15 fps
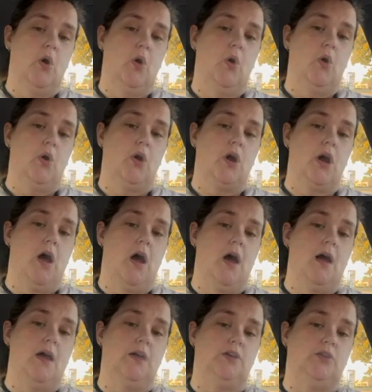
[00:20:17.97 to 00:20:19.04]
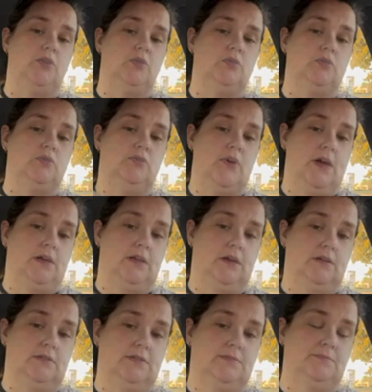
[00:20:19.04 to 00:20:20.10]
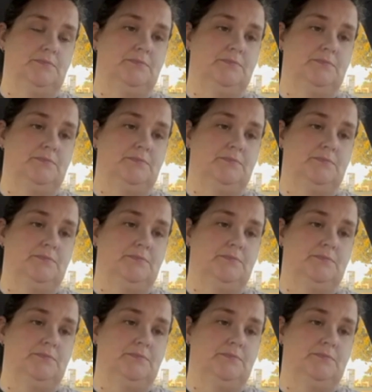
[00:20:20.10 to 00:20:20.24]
or I use fake nails.